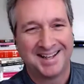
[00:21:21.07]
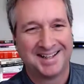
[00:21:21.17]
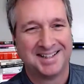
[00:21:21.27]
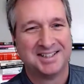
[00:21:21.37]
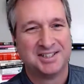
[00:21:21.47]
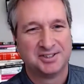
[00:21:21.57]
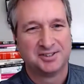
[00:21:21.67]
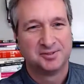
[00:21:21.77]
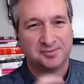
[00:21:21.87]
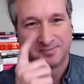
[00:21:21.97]

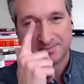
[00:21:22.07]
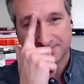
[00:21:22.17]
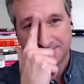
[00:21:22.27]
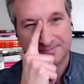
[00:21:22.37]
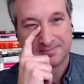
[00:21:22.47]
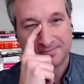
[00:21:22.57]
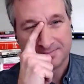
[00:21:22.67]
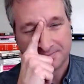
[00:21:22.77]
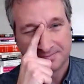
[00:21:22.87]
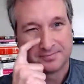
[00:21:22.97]

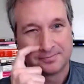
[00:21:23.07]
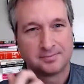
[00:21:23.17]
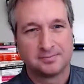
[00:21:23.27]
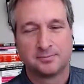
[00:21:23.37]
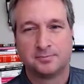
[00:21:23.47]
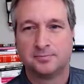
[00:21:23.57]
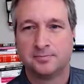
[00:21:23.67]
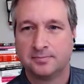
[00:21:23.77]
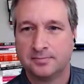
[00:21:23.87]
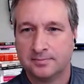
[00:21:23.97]
No words are spoken by the person on screen.